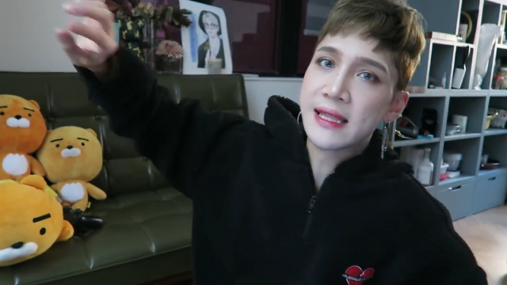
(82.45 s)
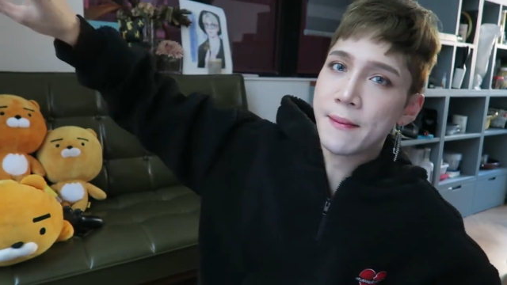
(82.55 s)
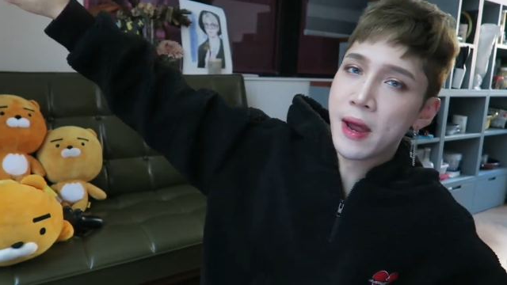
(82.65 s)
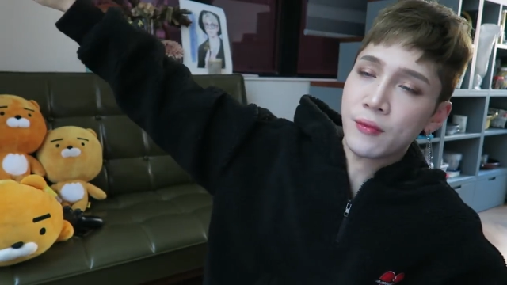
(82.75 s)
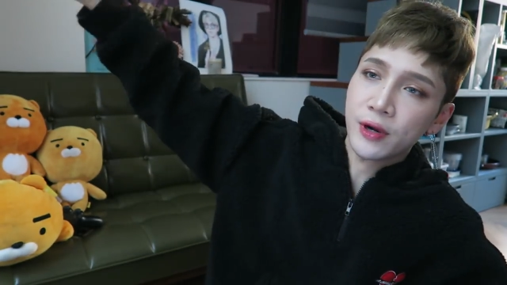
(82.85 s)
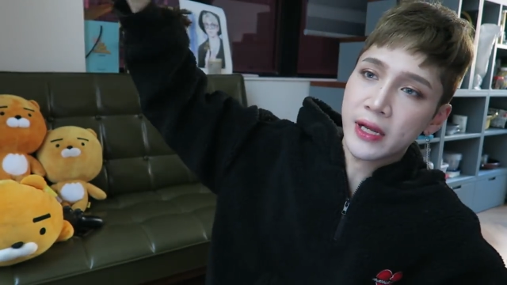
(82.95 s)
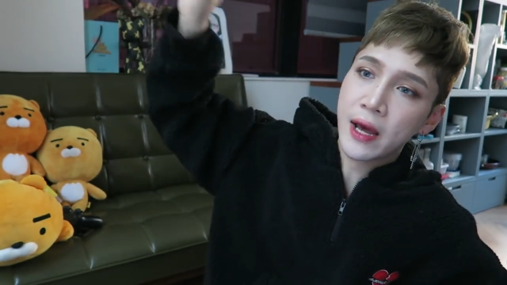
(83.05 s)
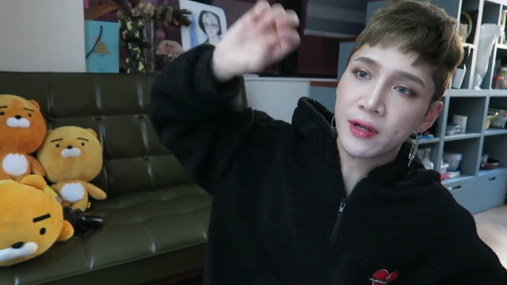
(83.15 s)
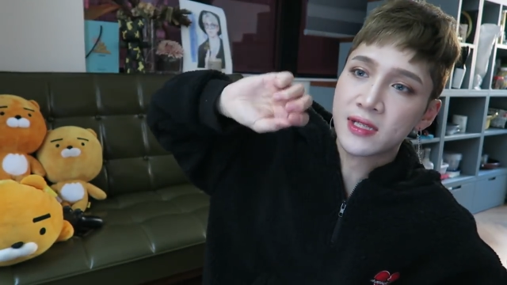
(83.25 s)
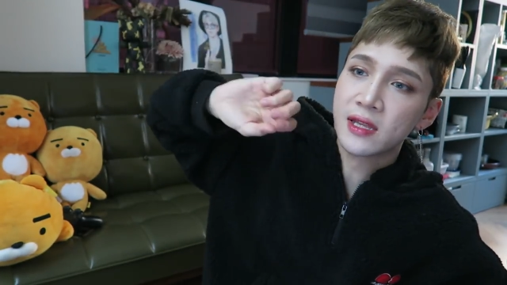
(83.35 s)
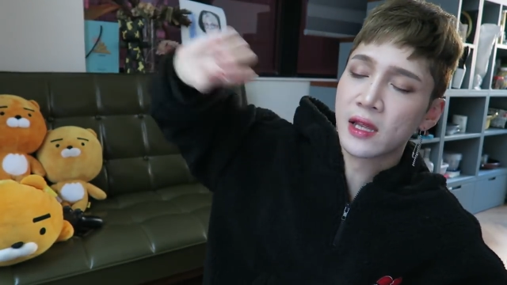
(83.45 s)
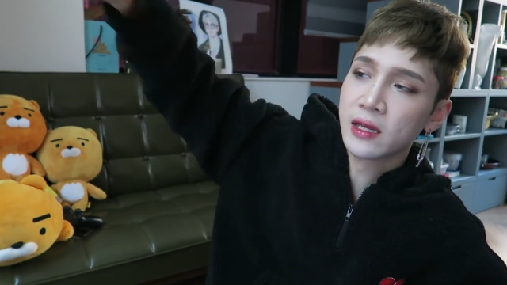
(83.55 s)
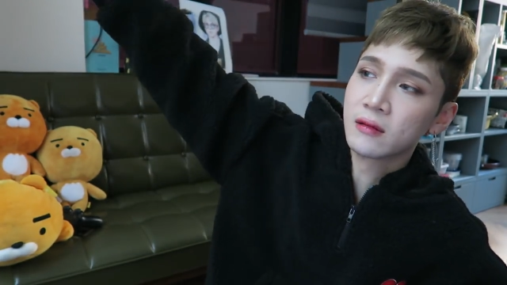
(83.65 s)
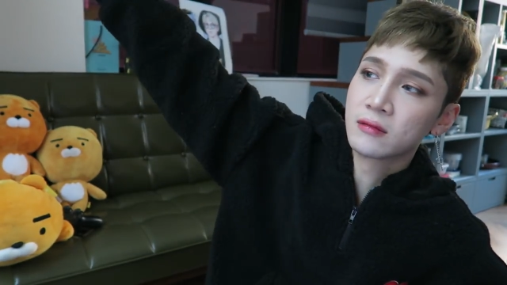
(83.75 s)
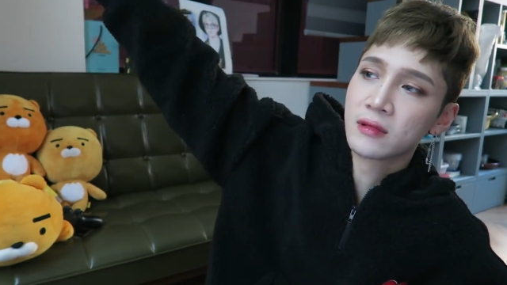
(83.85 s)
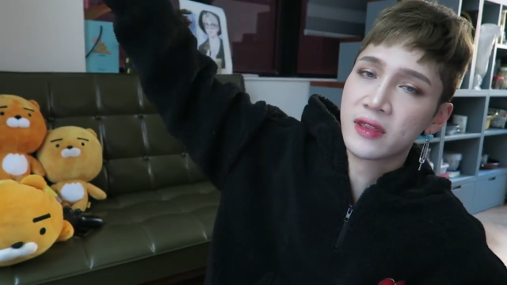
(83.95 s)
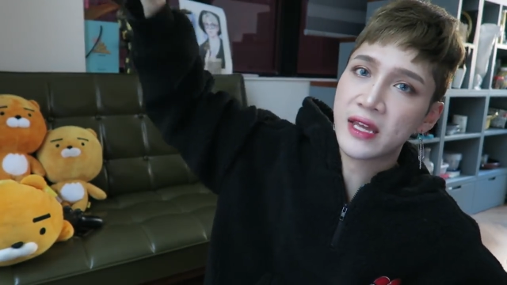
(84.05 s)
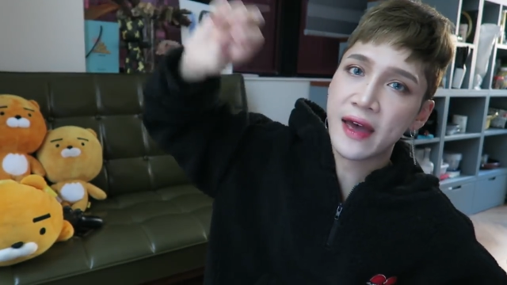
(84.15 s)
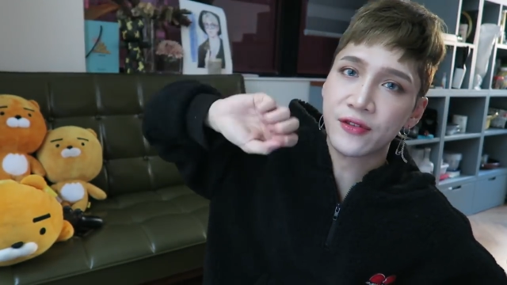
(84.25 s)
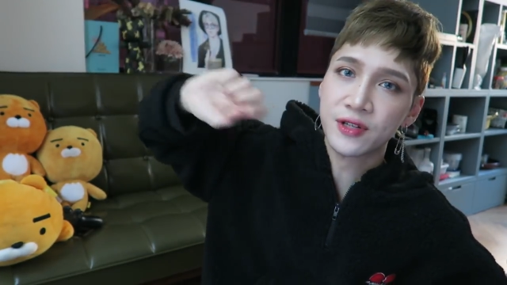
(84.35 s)
that memory out into like
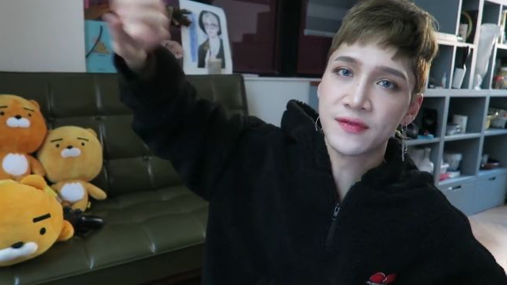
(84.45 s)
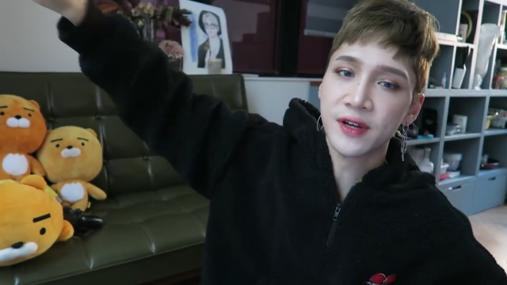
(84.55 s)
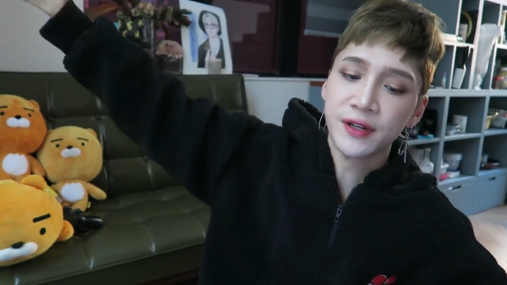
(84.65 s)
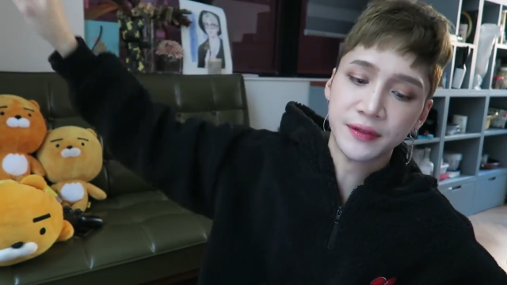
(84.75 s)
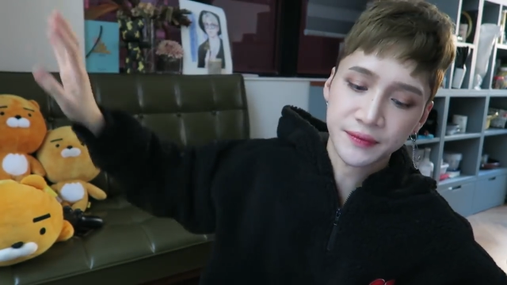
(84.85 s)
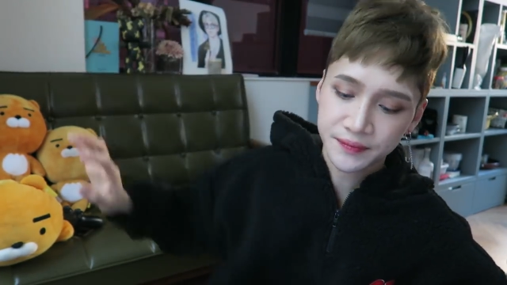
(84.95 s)
the ether sphere.